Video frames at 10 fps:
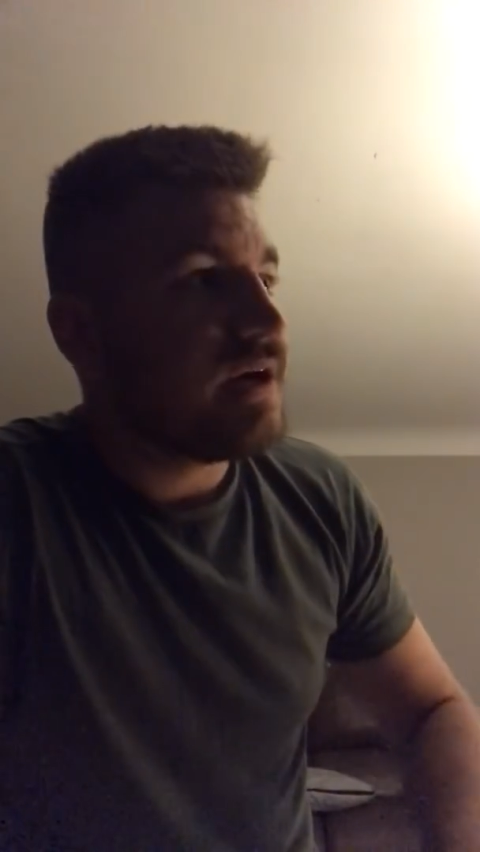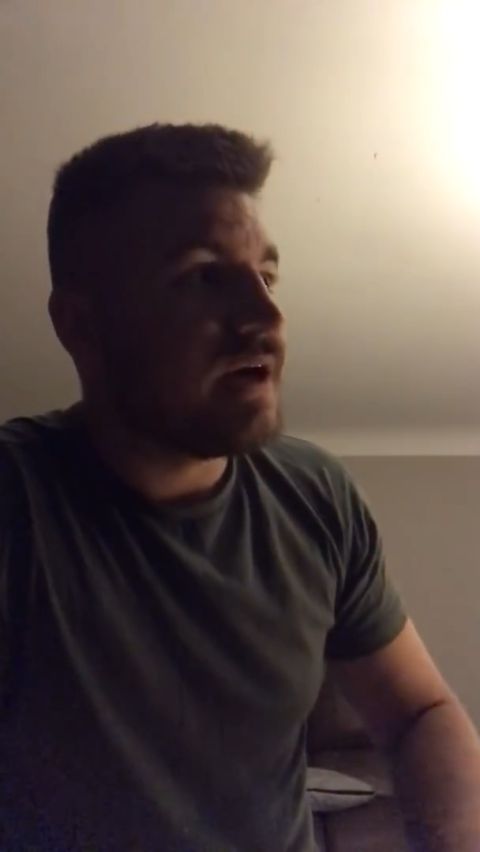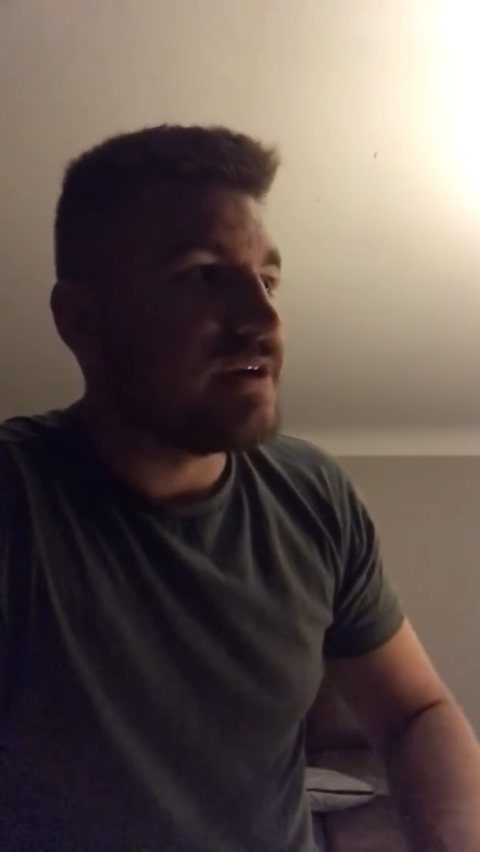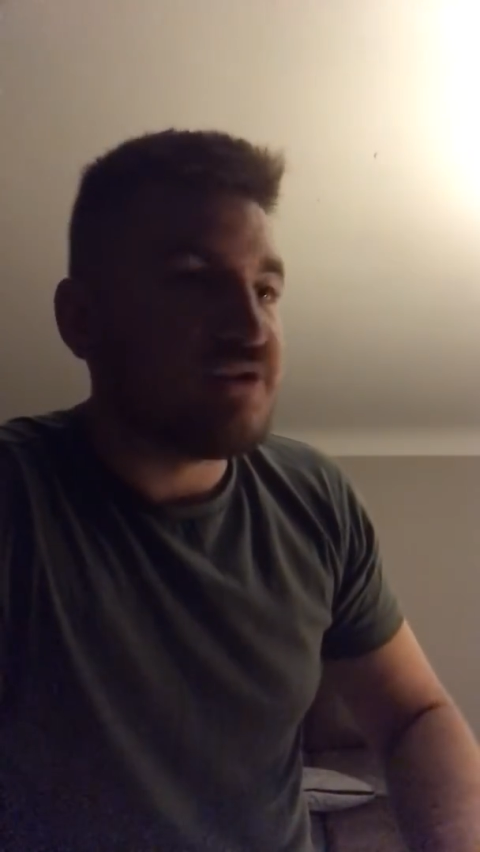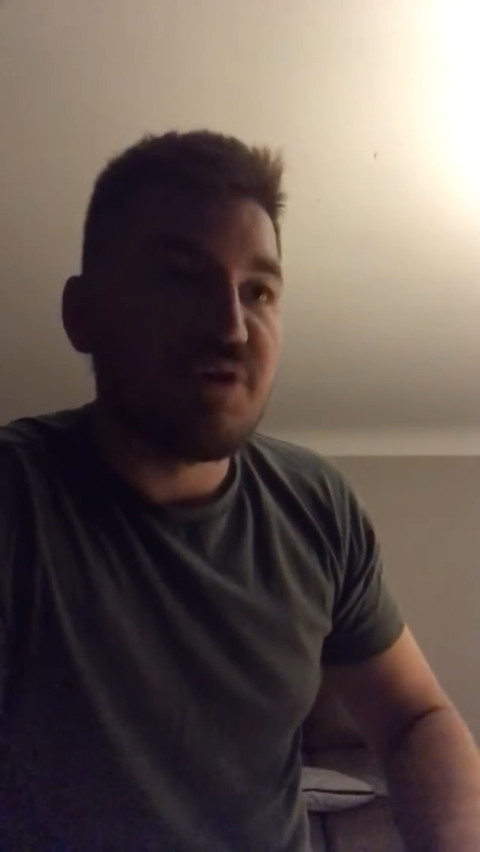
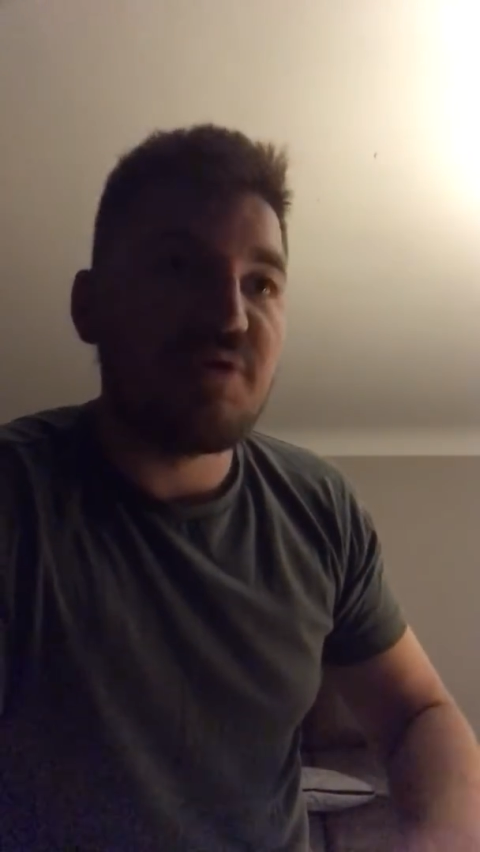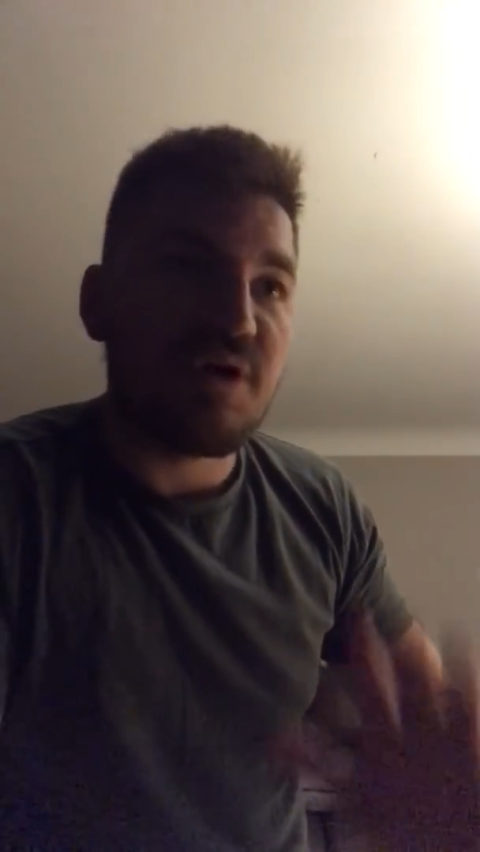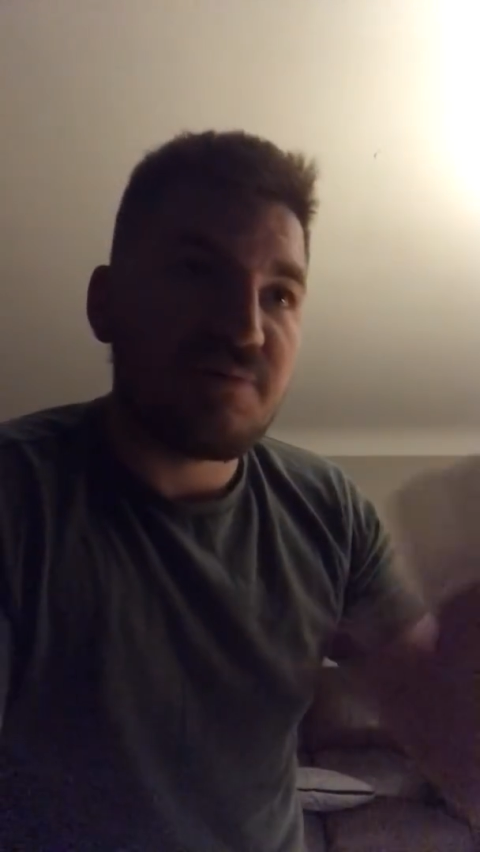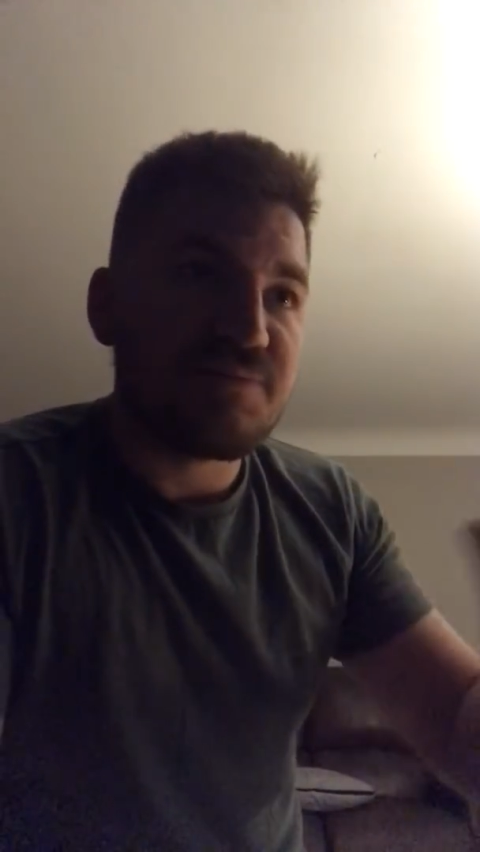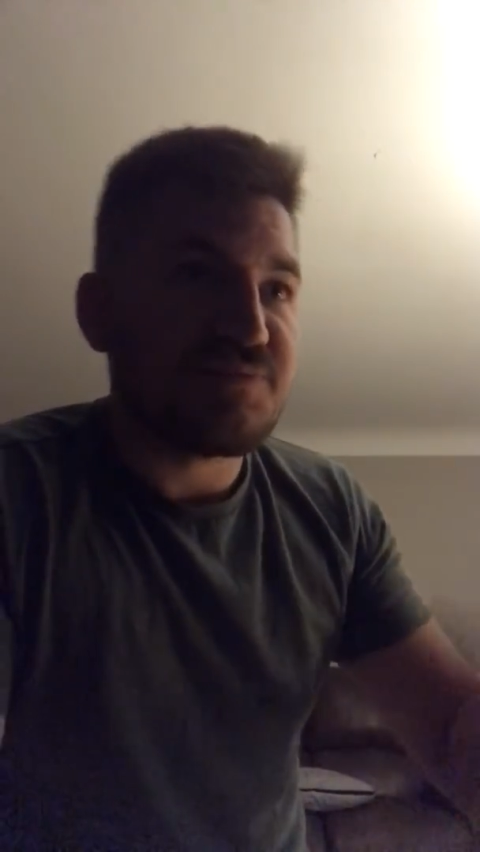
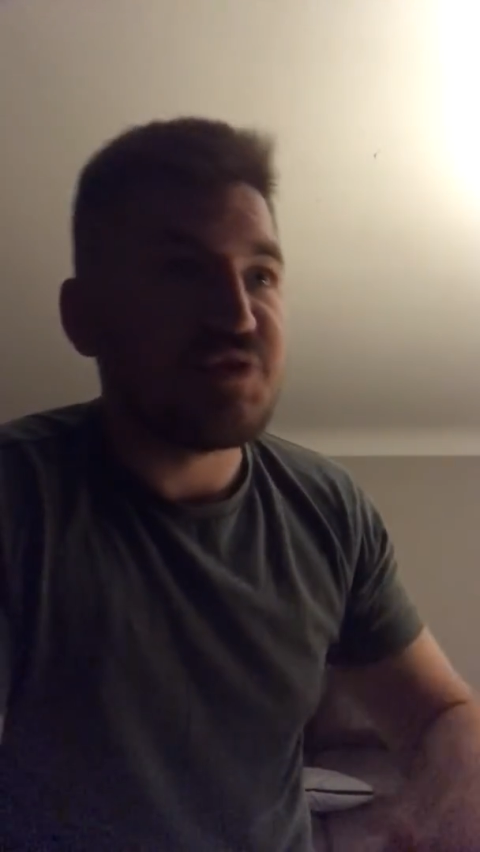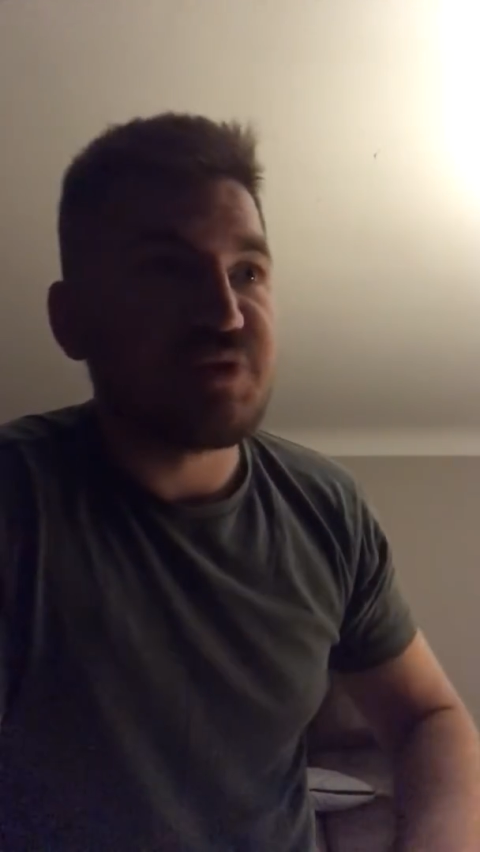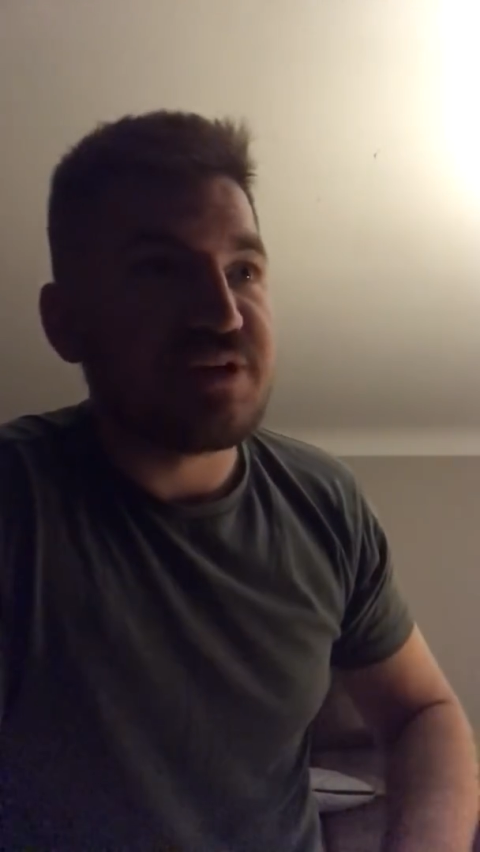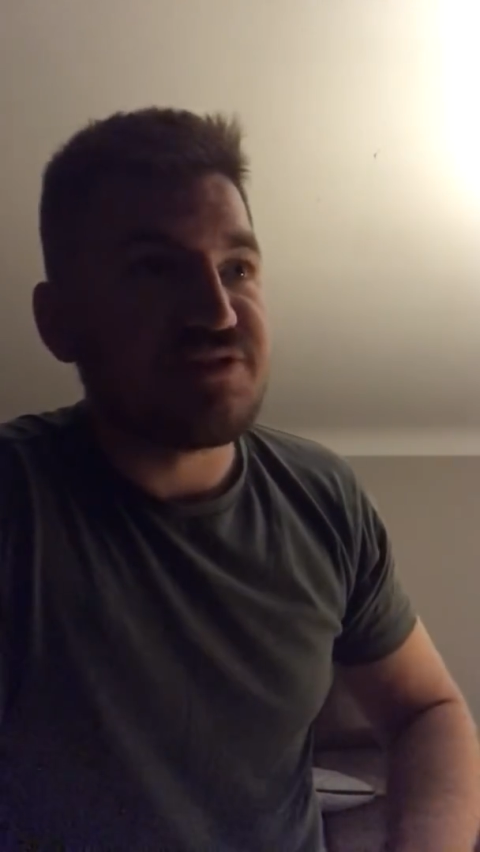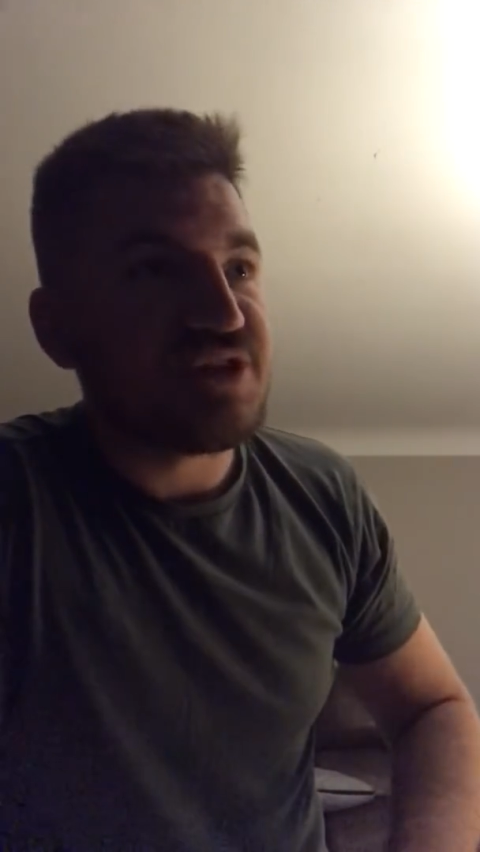You
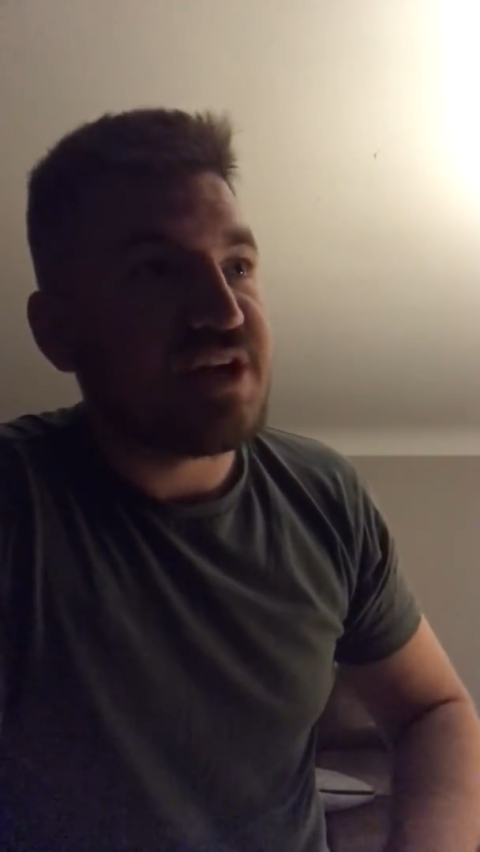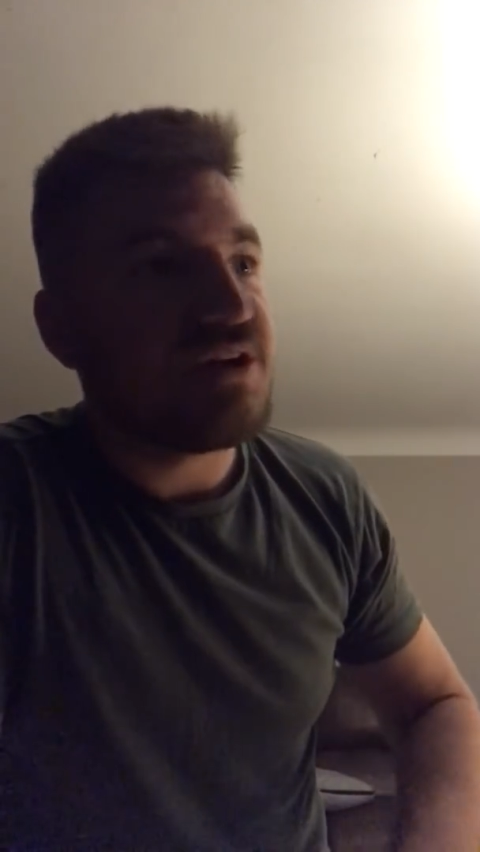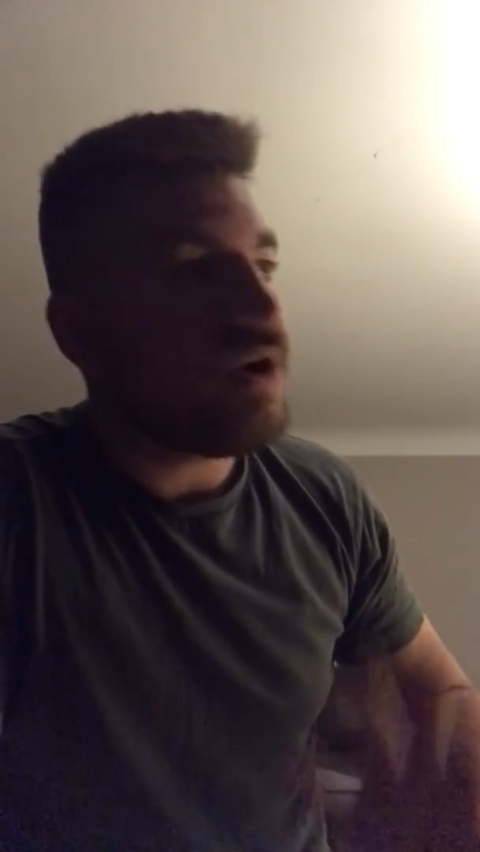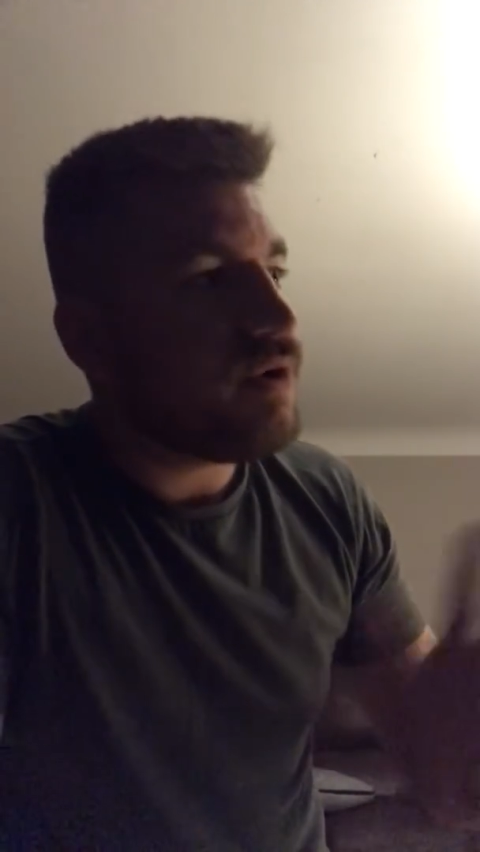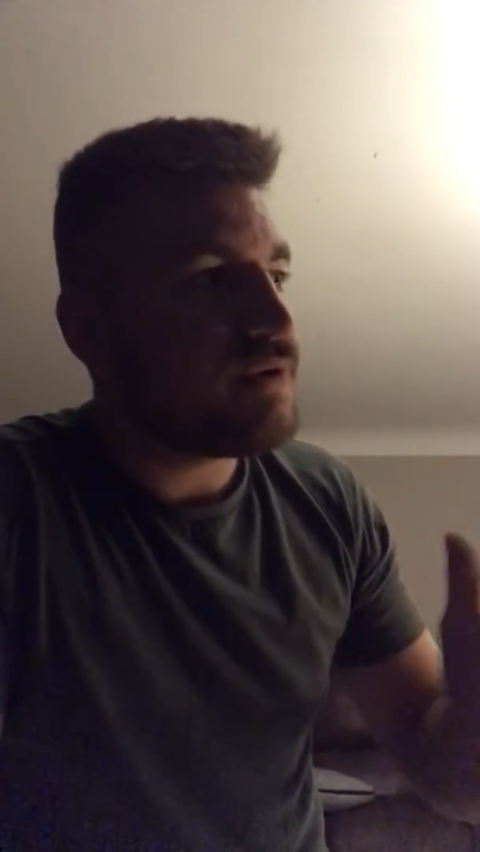can say,
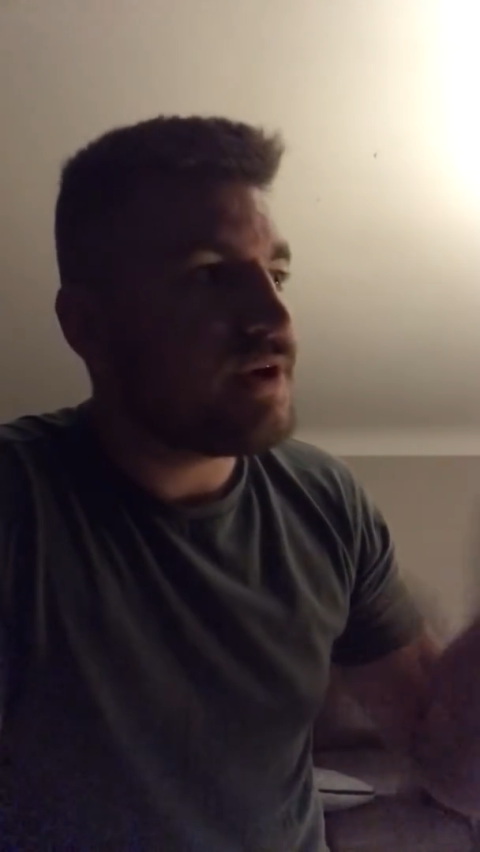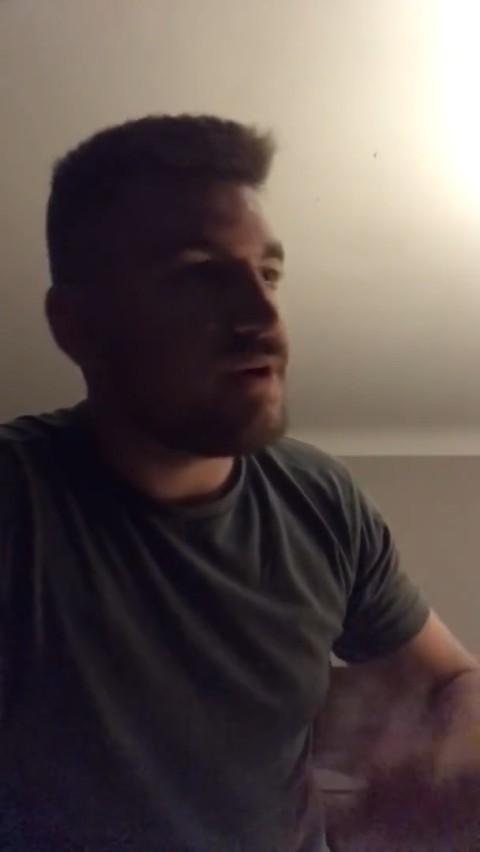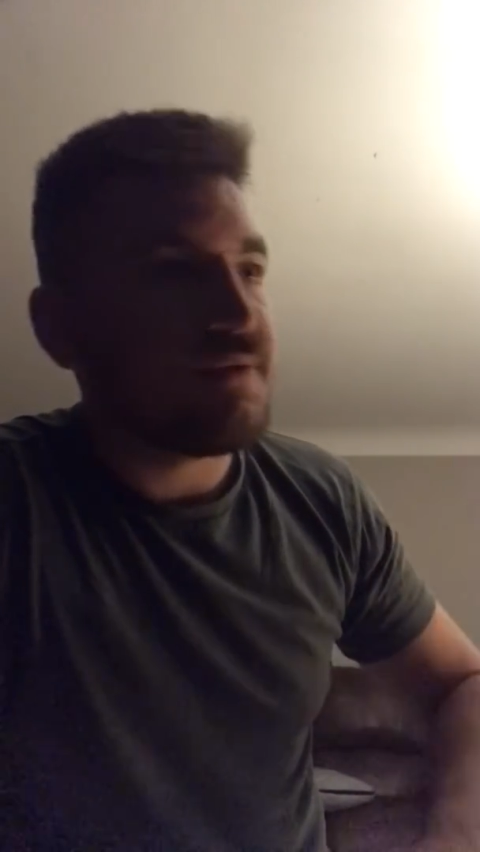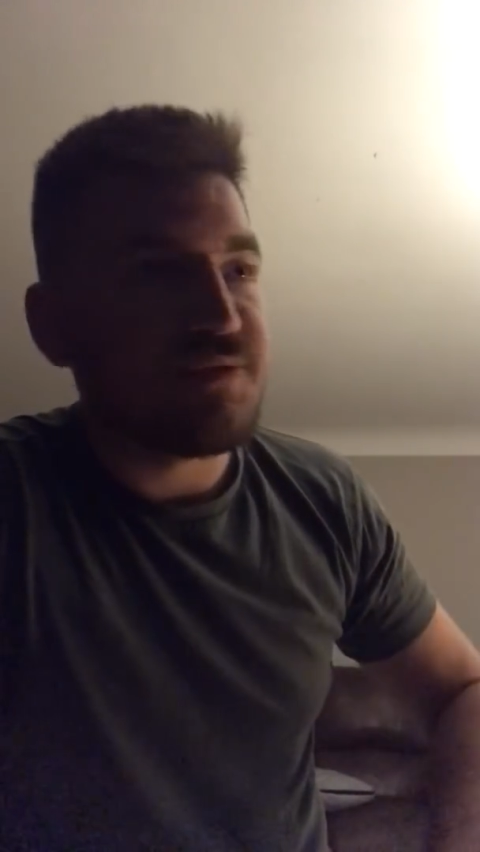oh, yeah,